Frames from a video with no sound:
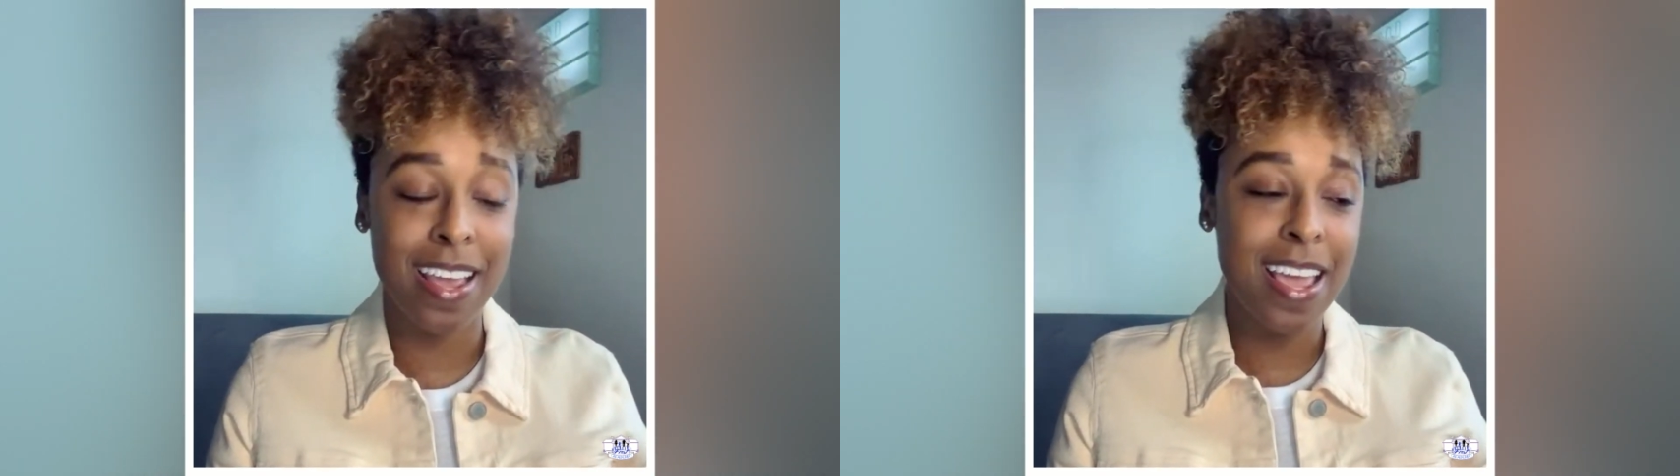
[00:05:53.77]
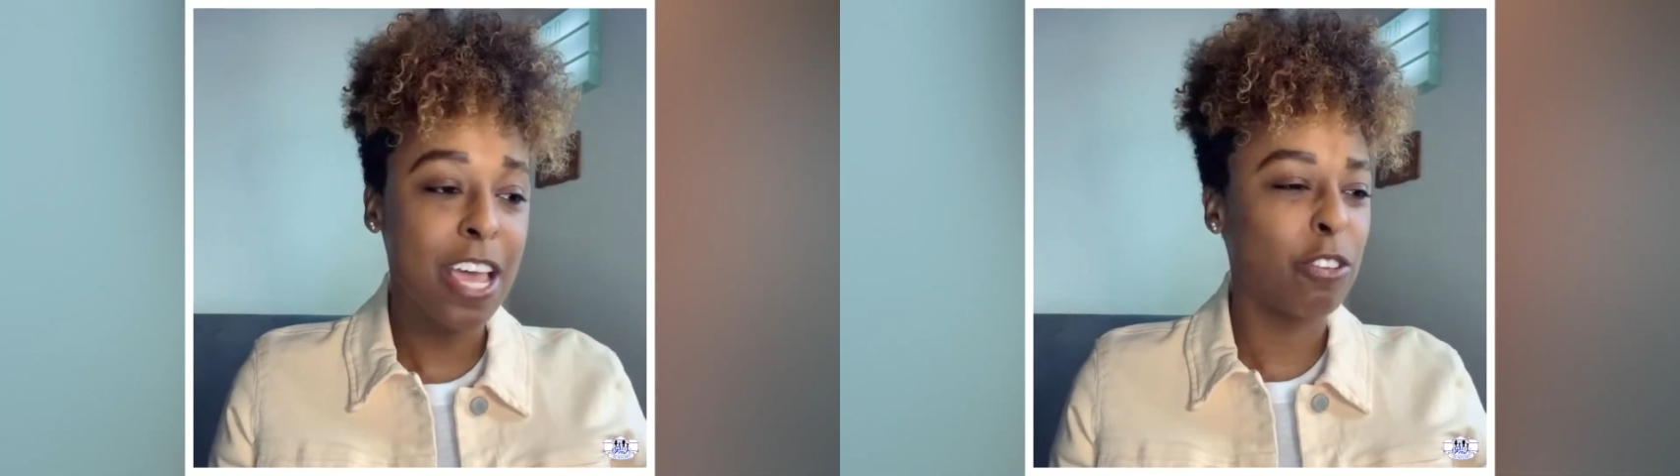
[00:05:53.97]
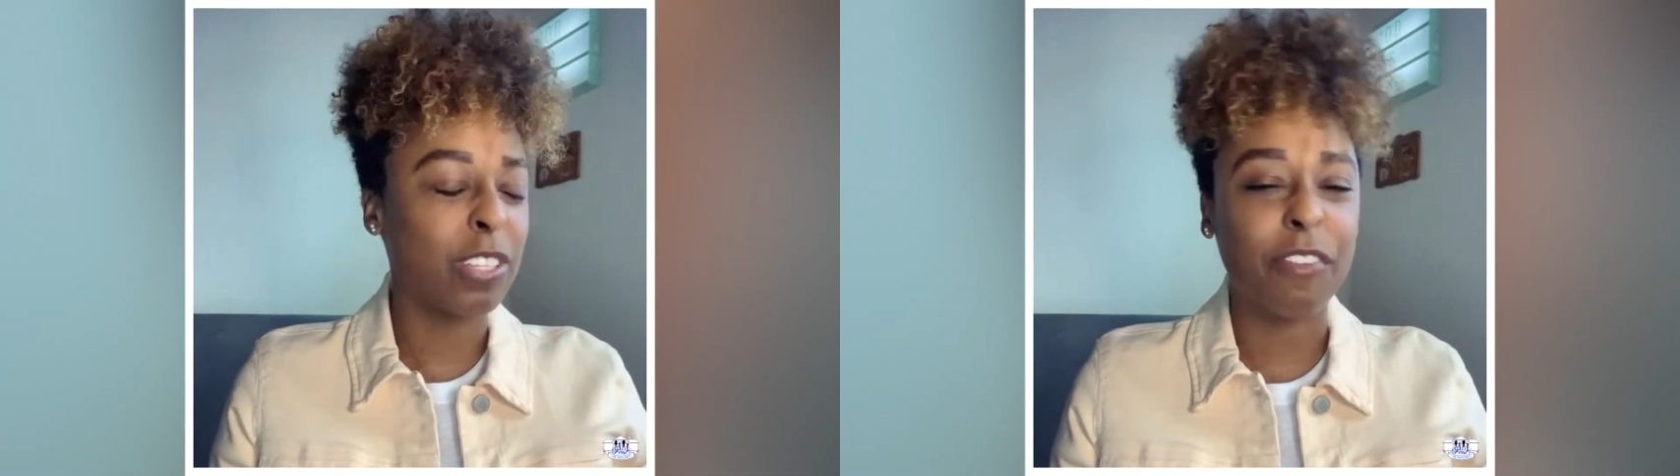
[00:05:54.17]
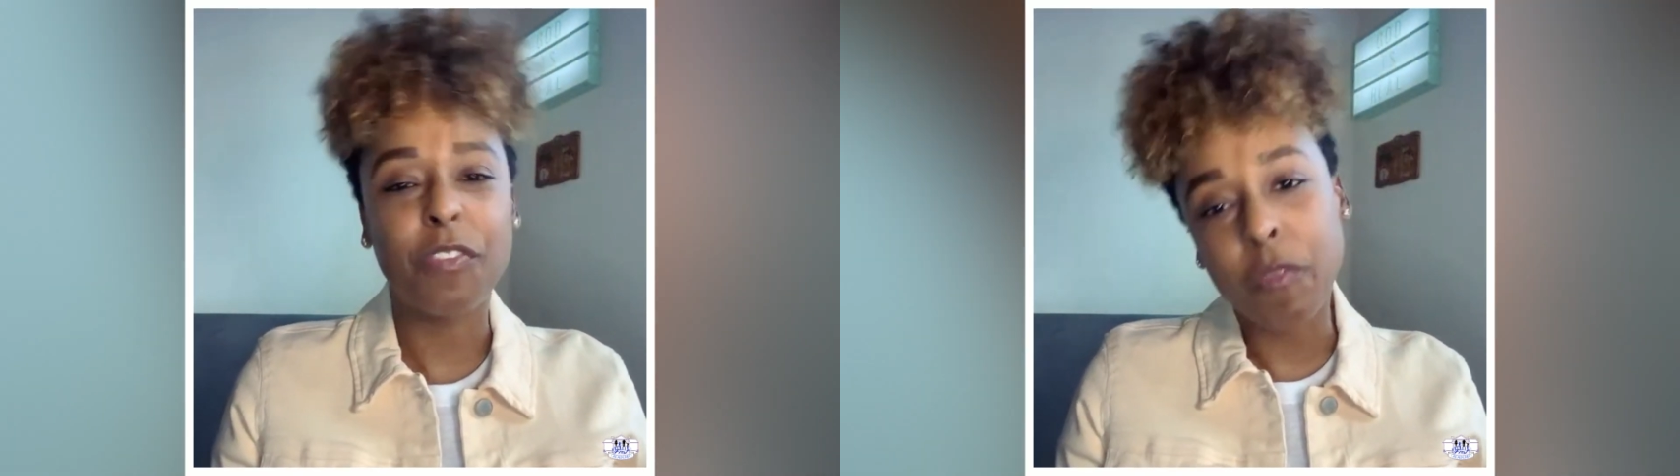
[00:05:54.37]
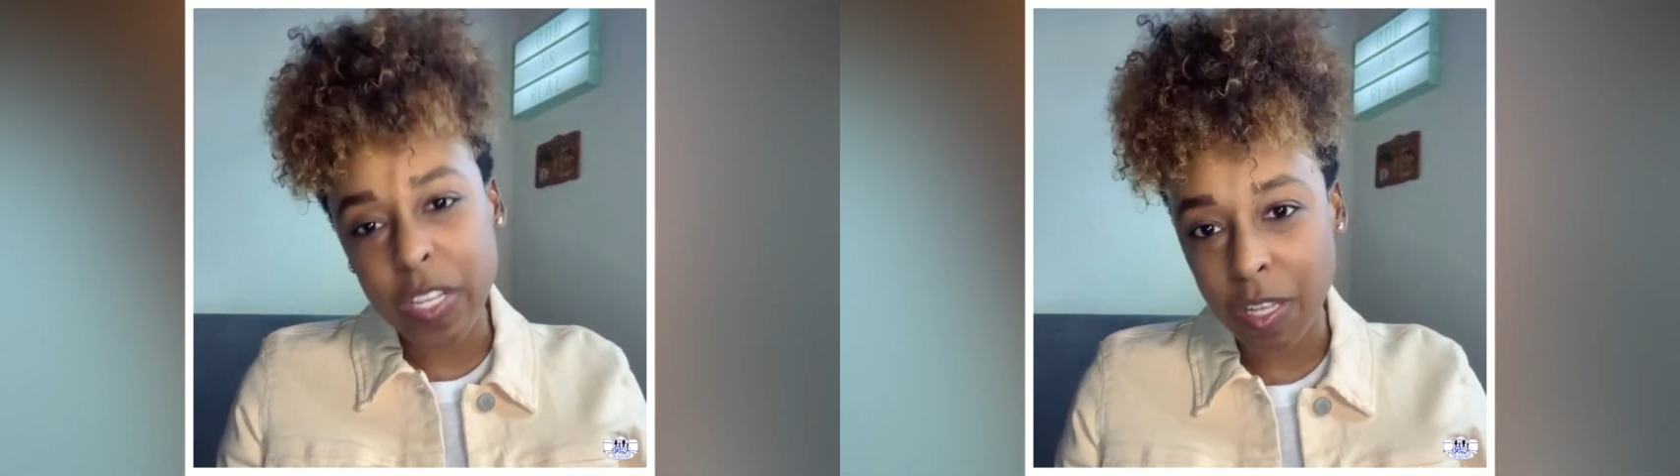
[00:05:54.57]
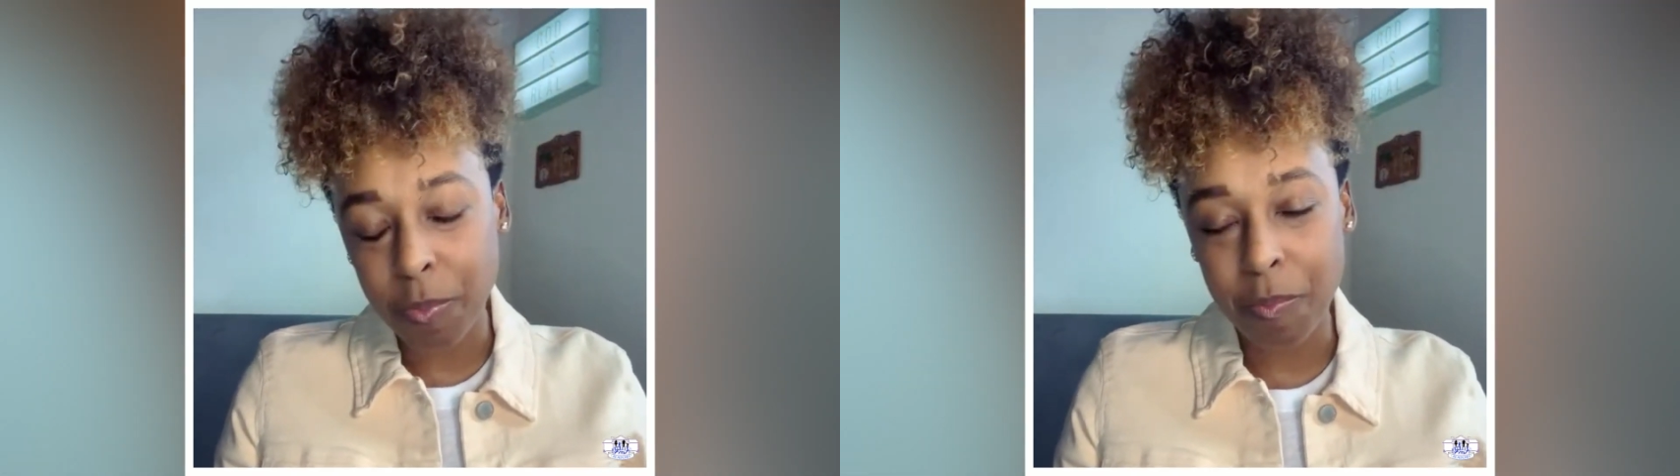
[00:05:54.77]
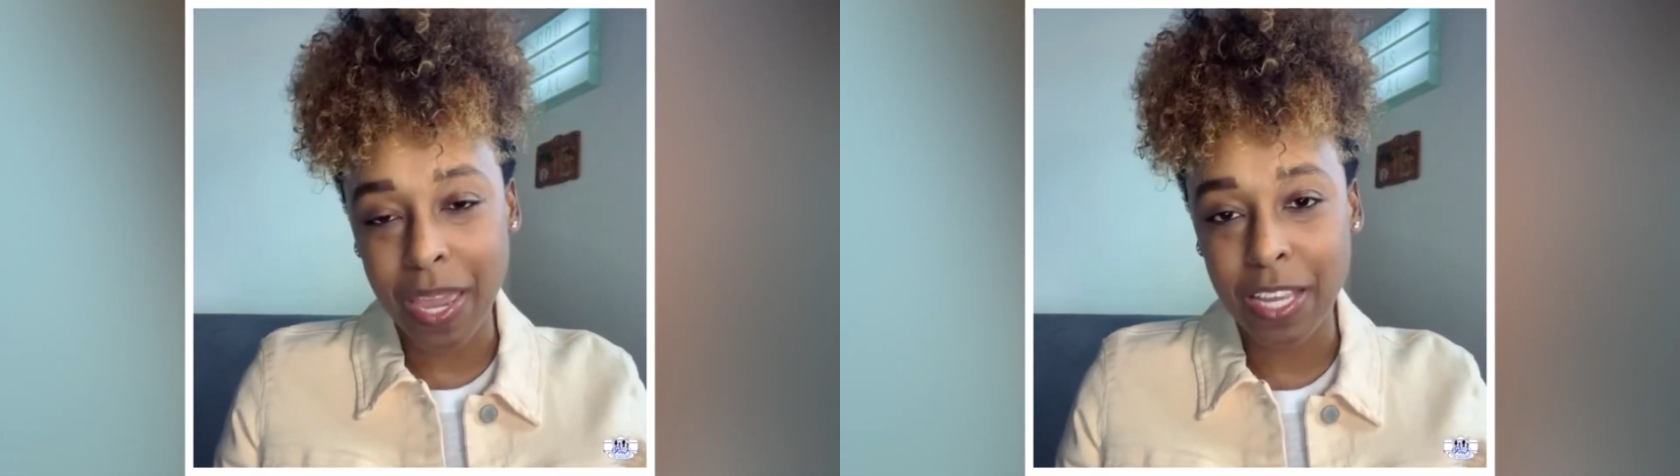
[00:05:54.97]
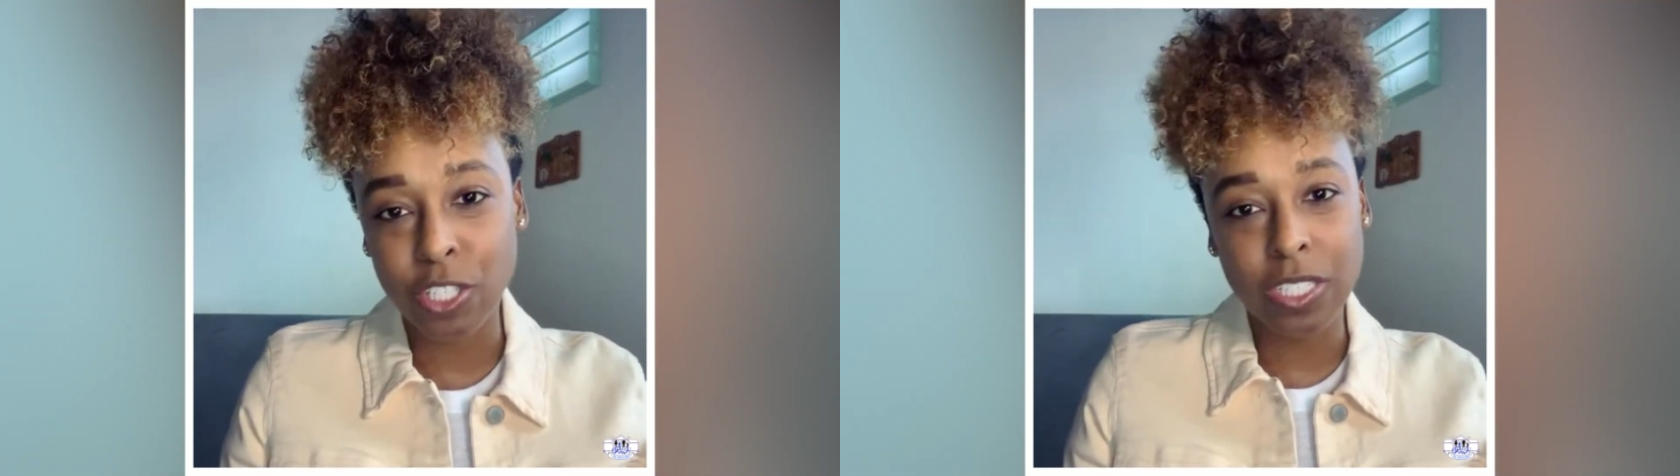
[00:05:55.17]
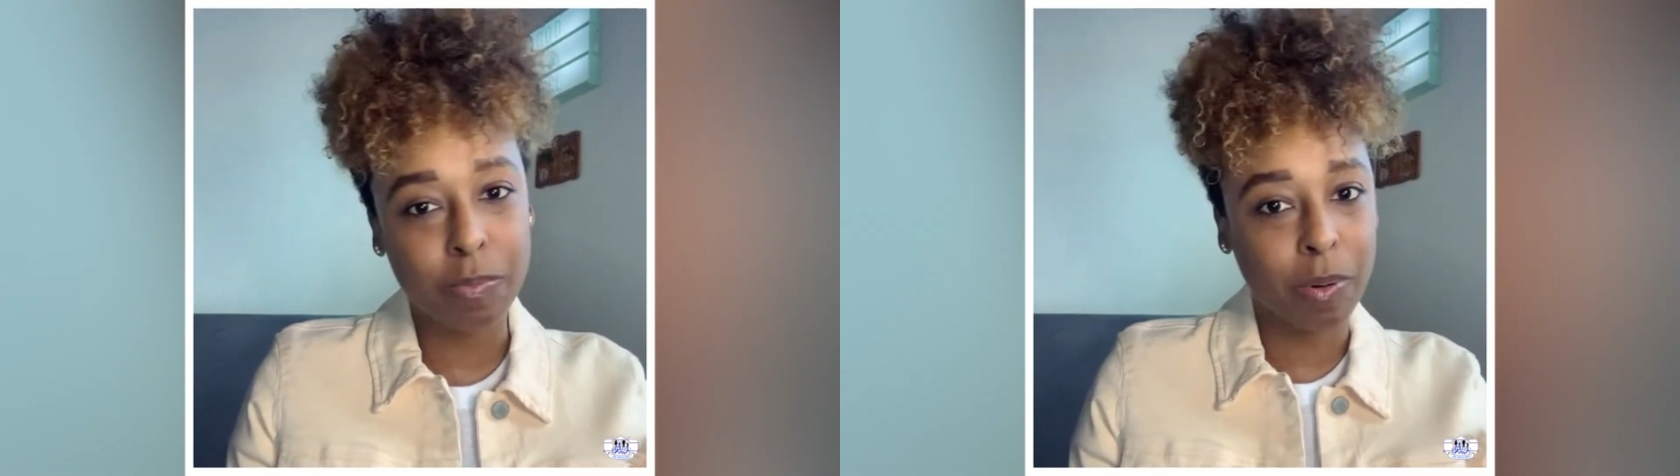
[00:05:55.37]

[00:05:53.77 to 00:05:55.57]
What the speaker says: It was like 50 something pages.